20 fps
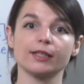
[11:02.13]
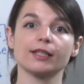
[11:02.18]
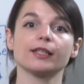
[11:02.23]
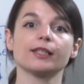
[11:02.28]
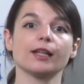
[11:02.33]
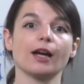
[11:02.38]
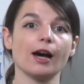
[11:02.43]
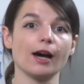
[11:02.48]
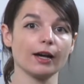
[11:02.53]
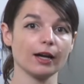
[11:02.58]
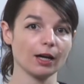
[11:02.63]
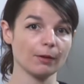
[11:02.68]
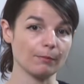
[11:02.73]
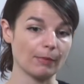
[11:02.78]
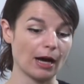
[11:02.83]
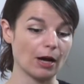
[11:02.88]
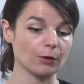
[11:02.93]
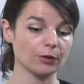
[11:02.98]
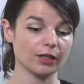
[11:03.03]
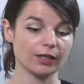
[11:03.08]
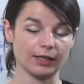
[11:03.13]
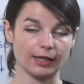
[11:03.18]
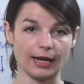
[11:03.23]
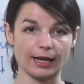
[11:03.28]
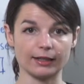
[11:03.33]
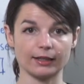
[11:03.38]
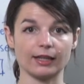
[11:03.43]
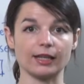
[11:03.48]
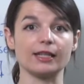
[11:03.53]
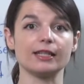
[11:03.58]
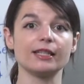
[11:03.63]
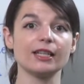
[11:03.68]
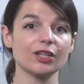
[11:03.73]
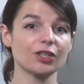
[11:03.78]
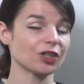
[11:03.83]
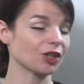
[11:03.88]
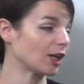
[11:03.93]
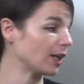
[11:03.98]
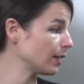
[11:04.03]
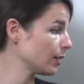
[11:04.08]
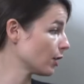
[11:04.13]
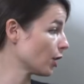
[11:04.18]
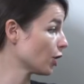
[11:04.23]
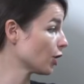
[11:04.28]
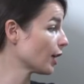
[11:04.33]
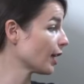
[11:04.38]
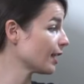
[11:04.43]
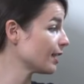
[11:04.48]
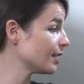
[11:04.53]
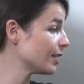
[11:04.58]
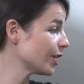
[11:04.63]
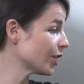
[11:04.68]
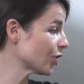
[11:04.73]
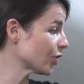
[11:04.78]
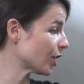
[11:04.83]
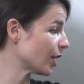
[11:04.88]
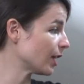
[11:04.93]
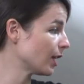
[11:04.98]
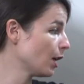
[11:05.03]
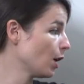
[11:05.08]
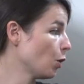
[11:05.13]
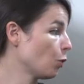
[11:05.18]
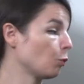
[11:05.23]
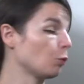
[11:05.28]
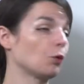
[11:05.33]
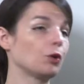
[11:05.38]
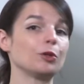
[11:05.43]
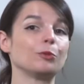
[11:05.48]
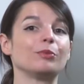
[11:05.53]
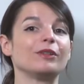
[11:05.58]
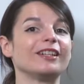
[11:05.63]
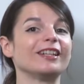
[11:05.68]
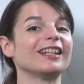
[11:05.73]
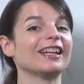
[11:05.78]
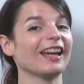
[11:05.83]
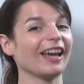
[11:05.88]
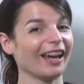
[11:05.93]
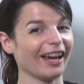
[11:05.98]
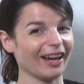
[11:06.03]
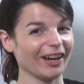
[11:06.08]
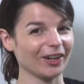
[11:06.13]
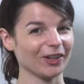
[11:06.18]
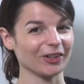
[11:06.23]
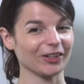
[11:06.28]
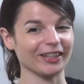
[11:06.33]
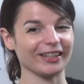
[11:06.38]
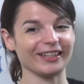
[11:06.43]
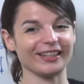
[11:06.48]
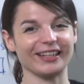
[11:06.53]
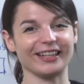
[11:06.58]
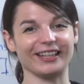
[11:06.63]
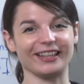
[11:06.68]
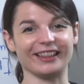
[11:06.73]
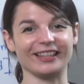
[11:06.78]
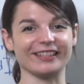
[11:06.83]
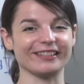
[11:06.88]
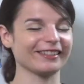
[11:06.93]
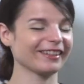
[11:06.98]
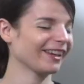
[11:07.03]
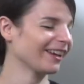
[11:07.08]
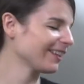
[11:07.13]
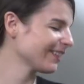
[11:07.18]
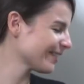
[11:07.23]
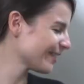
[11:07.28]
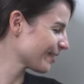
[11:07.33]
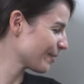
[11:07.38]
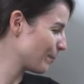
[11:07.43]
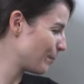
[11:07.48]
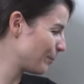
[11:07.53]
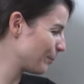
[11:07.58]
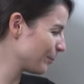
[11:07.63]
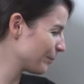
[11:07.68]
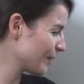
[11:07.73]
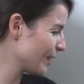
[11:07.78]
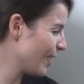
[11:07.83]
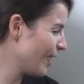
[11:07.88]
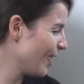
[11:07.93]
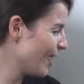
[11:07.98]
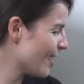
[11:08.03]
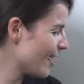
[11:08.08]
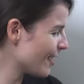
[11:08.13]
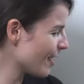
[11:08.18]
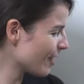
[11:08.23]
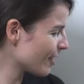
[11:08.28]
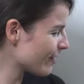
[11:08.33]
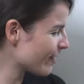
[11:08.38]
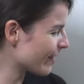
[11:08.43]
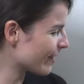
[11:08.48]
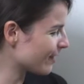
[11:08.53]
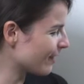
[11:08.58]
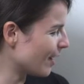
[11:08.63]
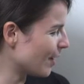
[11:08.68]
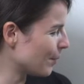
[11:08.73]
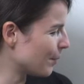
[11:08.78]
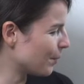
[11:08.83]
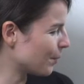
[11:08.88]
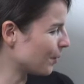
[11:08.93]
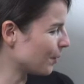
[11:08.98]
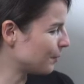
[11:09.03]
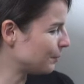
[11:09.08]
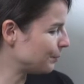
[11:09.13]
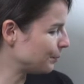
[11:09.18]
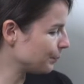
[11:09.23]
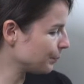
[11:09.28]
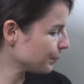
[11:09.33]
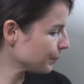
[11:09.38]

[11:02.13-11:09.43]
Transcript: to talk about that condition. Her condition would be angry in this case. Another example.